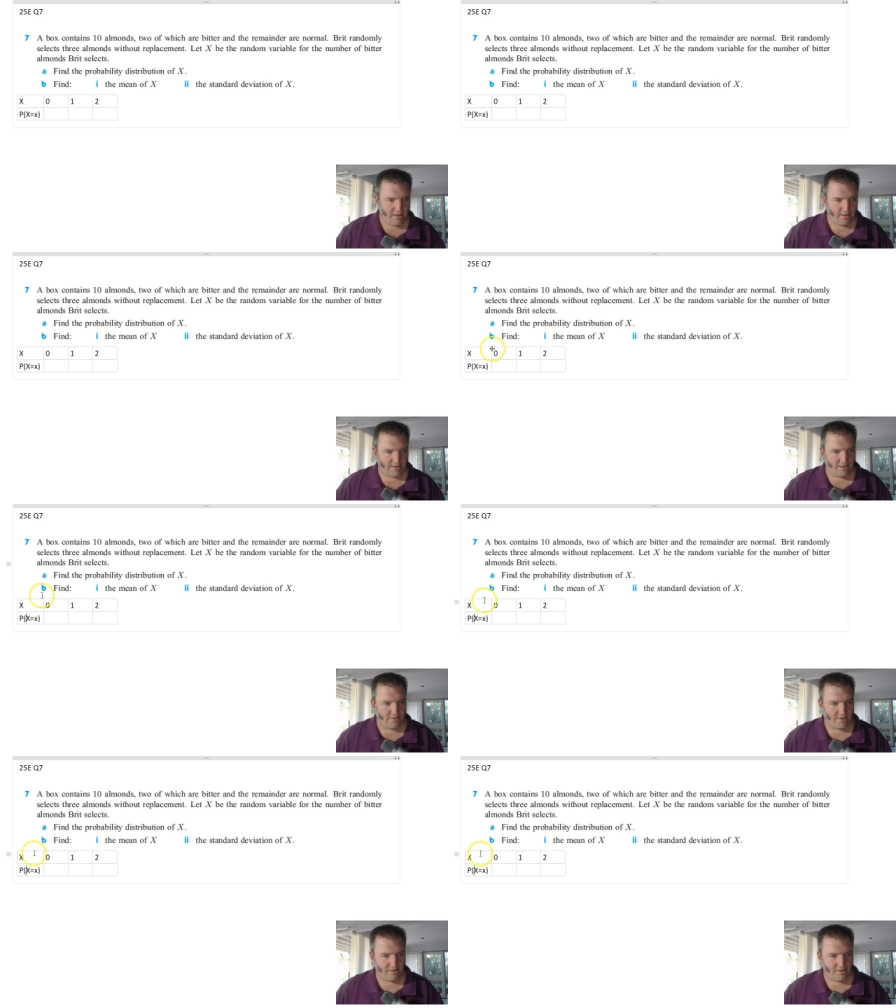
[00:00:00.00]
the same
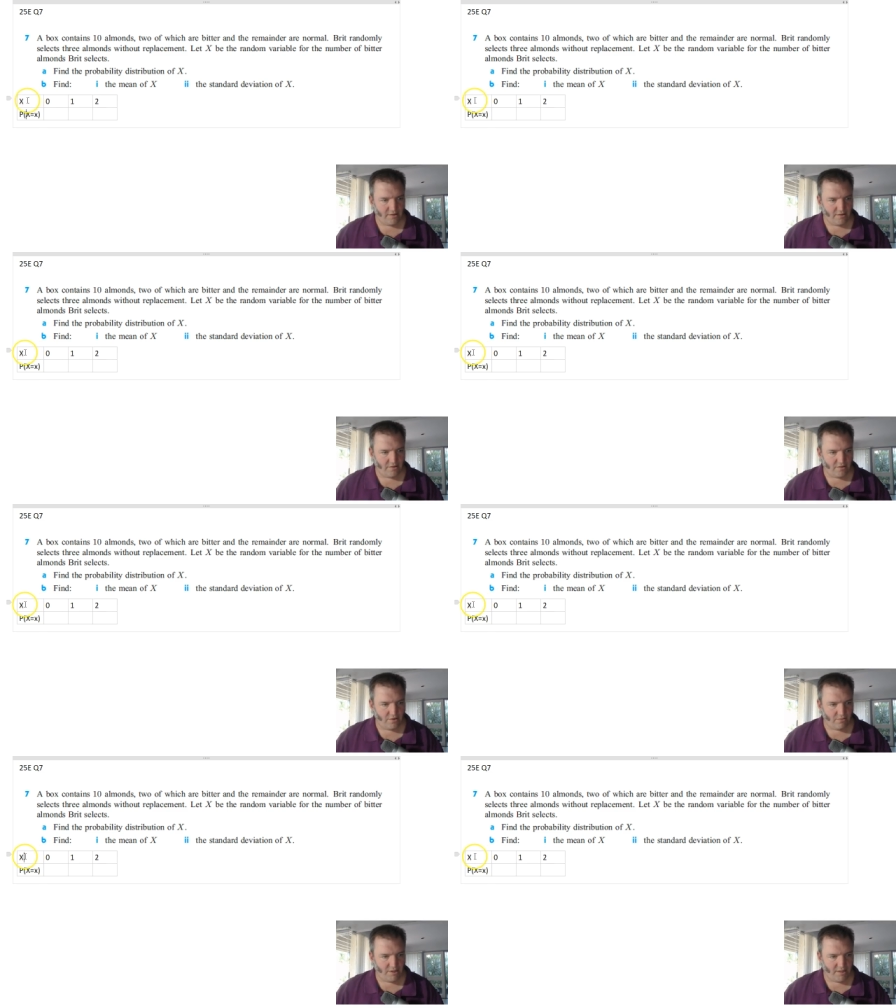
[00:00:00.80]
thing did it
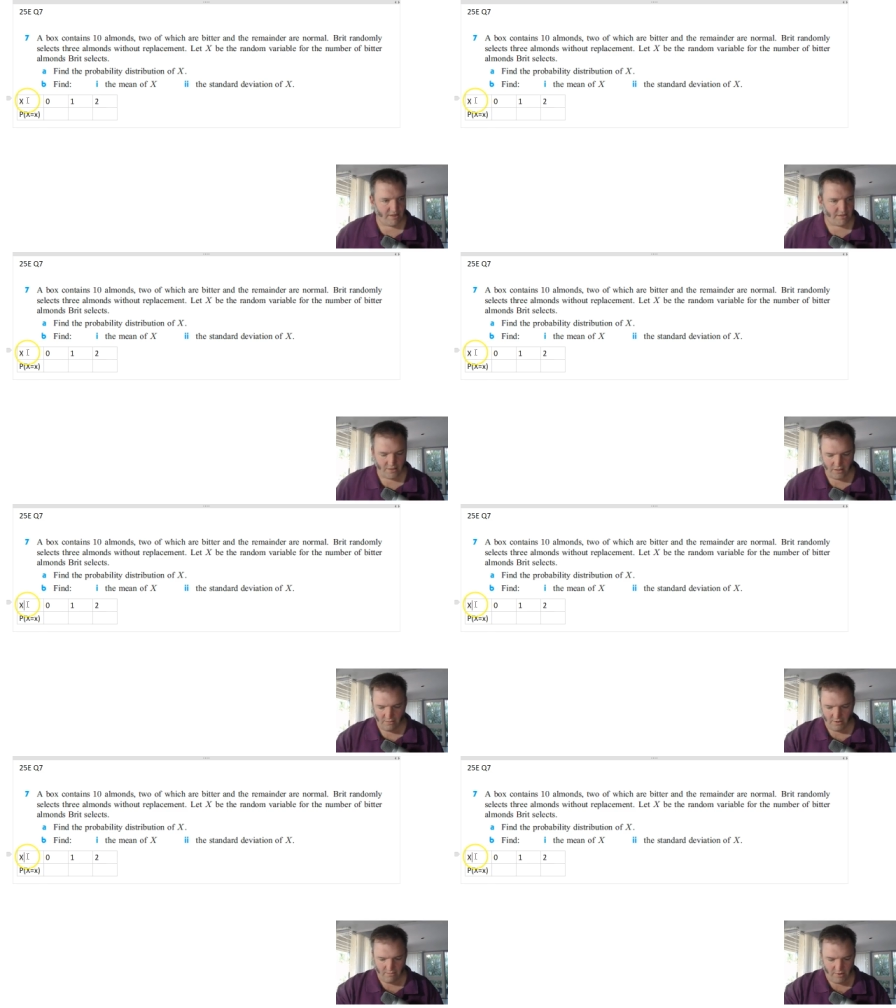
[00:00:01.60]
to me last
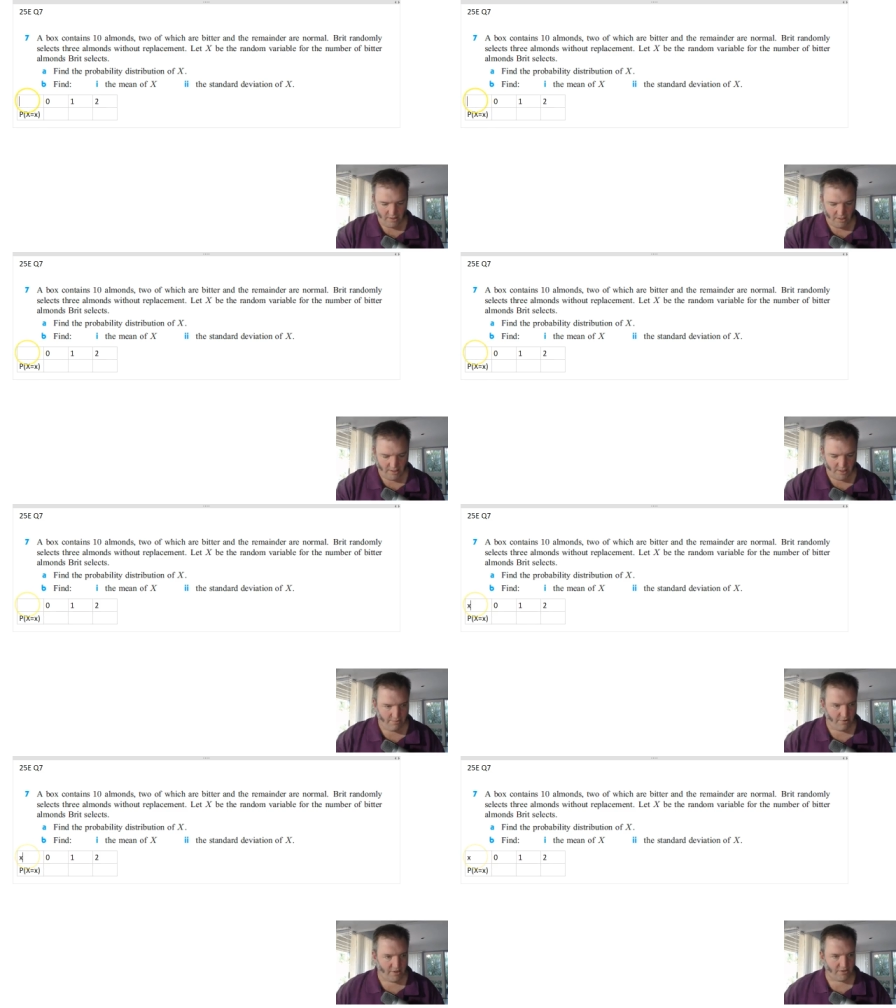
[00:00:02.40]
time and made that a
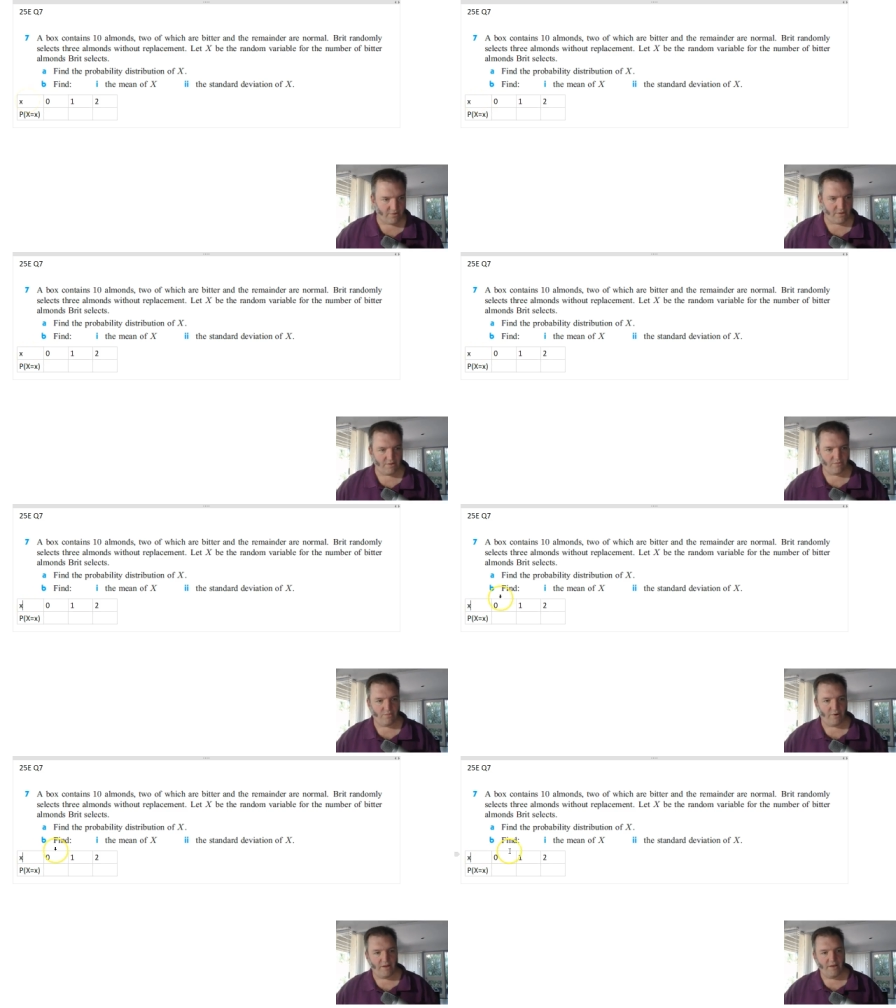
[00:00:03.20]
capital X when I didn't
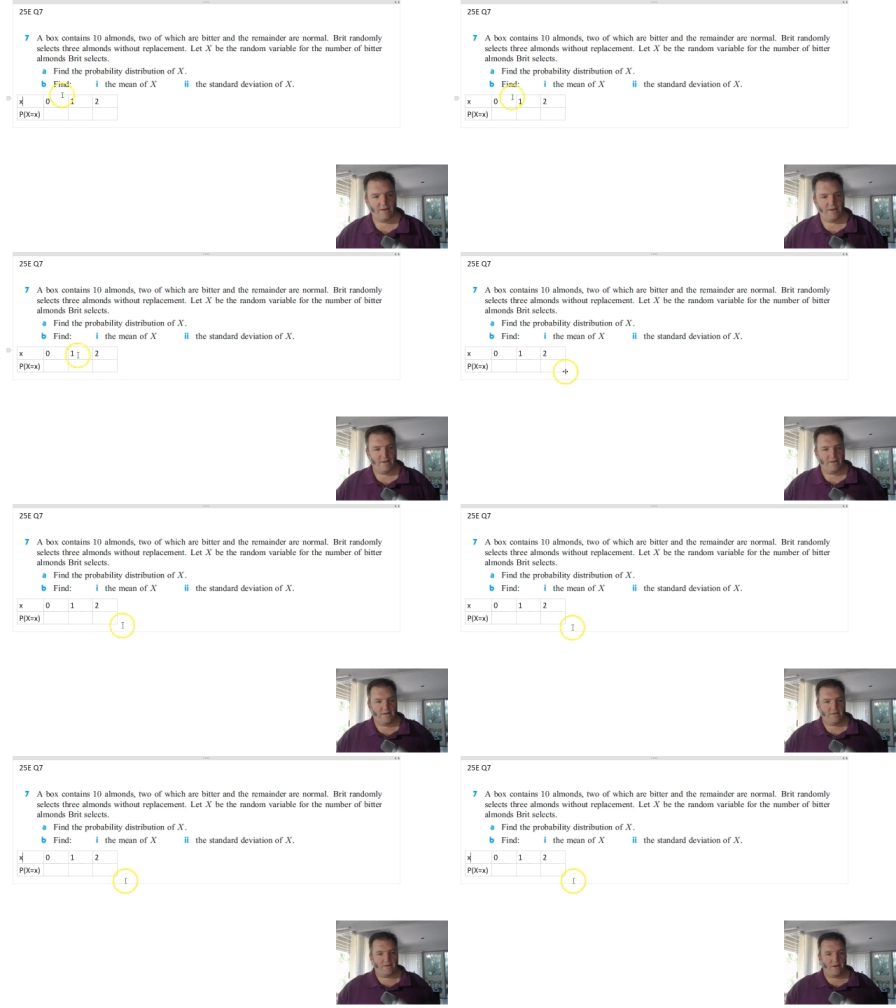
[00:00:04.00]
want one.
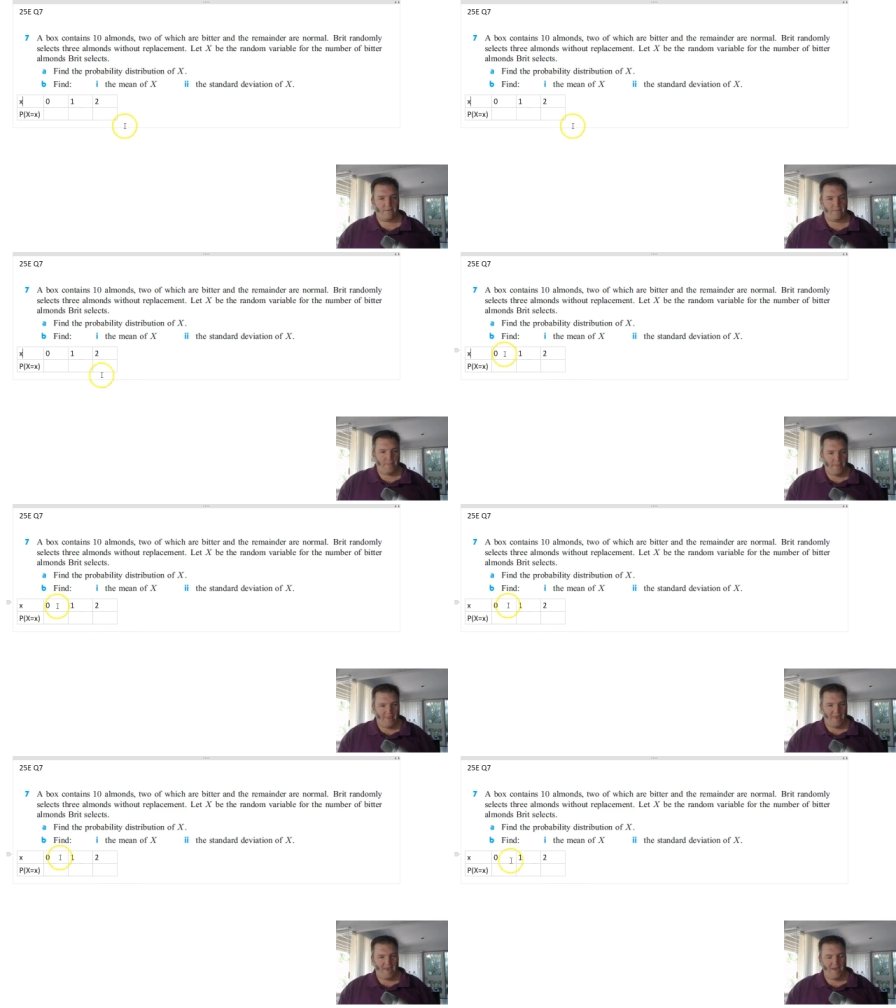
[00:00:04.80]
So,
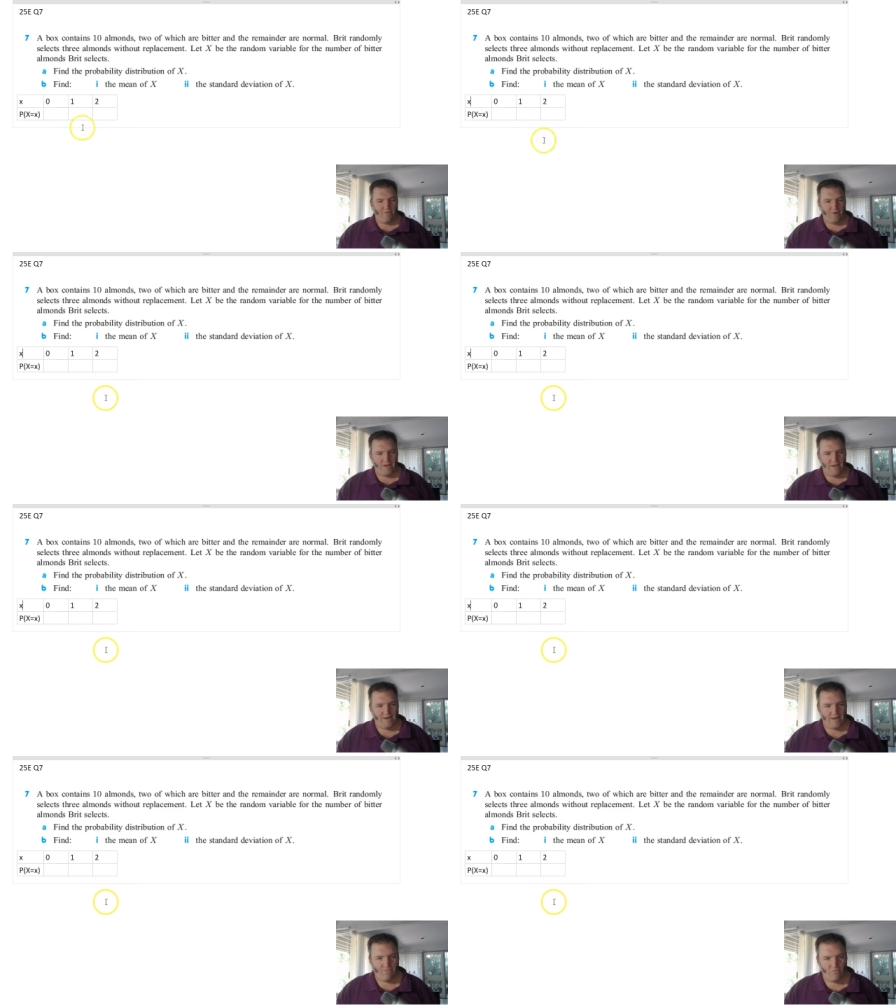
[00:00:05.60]
how would I
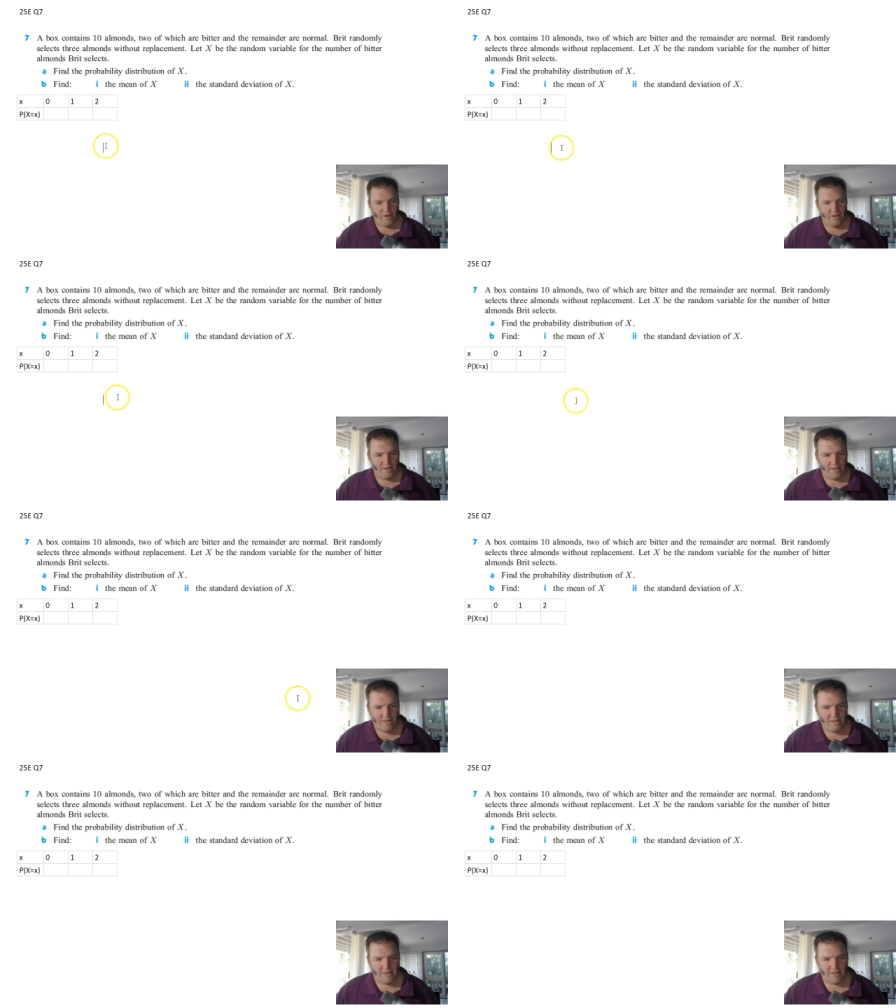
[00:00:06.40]
end up with
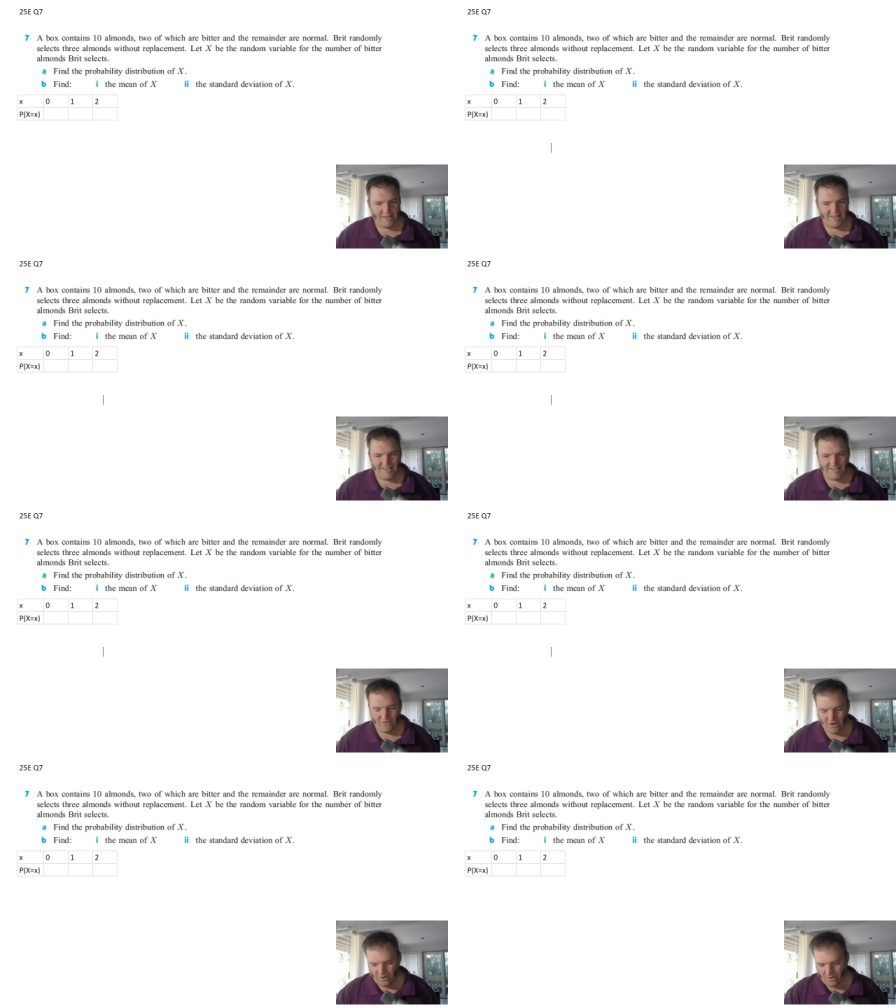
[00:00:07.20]

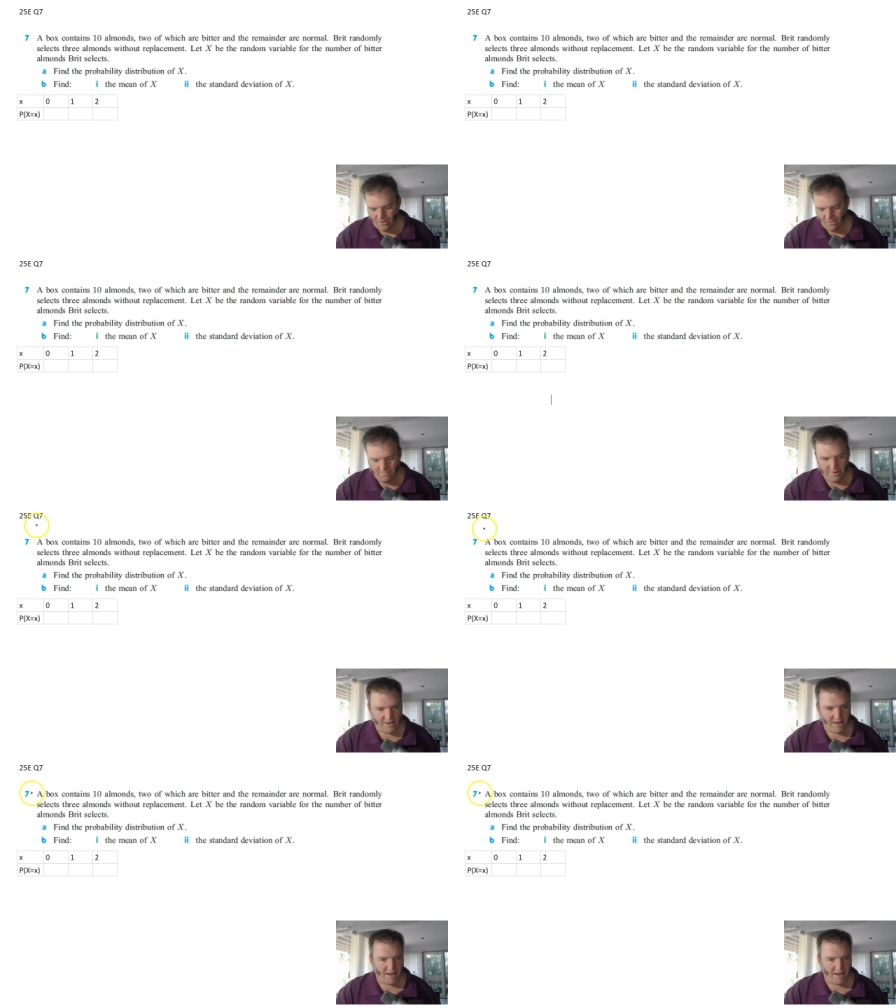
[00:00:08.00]
0 bitter